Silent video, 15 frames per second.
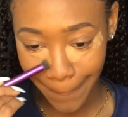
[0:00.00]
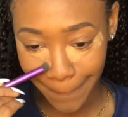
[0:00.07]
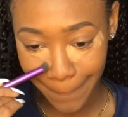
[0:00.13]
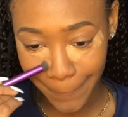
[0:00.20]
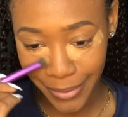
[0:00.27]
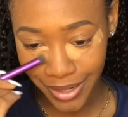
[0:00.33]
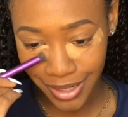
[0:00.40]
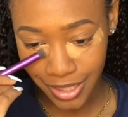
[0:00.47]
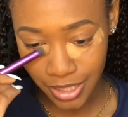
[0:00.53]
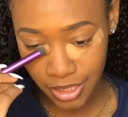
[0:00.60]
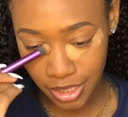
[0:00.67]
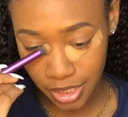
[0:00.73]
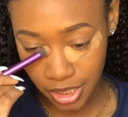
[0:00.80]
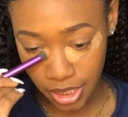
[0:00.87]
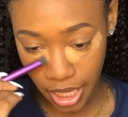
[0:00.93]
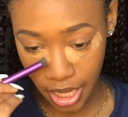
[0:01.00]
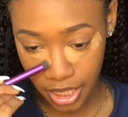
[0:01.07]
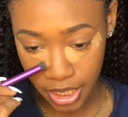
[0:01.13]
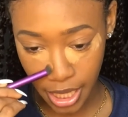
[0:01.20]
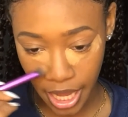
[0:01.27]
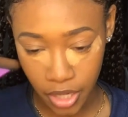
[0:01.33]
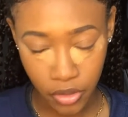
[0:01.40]
But
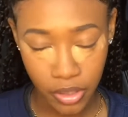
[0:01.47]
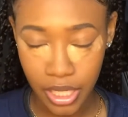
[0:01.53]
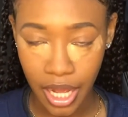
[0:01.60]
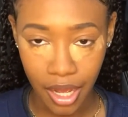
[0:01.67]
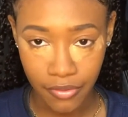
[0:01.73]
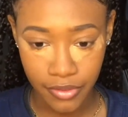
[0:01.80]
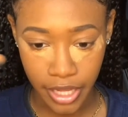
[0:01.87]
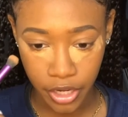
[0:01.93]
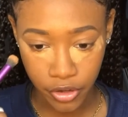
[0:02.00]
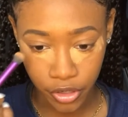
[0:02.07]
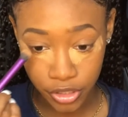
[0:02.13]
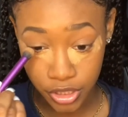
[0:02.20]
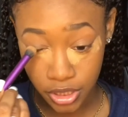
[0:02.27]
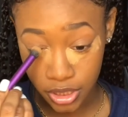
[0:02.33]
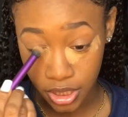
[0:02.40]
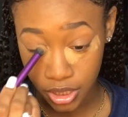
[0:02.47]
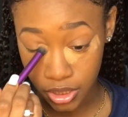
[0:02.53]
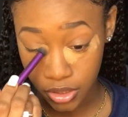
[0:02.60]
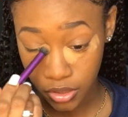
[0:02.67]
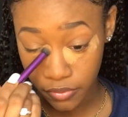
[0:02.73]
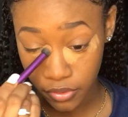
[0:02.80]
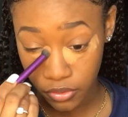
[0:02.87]
yeah, I don't really have like crushes and
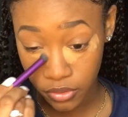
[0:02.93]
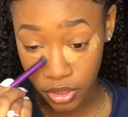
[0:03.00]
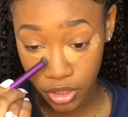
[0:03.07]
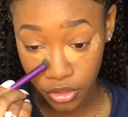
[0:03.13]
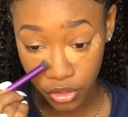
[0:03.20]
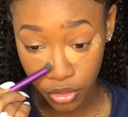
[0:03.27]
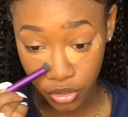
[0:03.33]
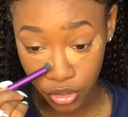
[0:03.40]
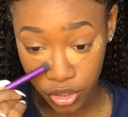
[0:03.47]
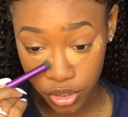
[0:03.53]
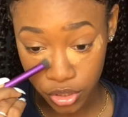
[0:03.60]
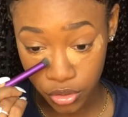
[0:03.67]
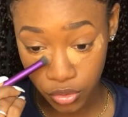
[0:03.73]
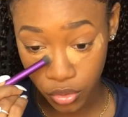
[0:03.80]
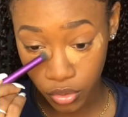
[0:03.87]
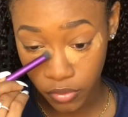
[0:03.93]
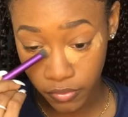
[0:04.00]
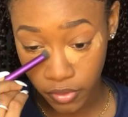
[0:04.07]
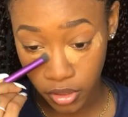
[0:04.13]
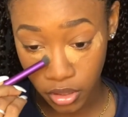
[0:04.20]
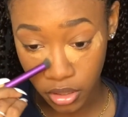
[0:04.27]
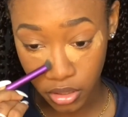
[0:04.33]
stuff. I don't really crush
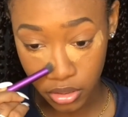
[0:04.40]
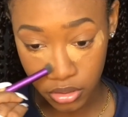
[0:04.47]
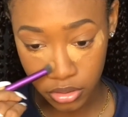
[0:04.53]
over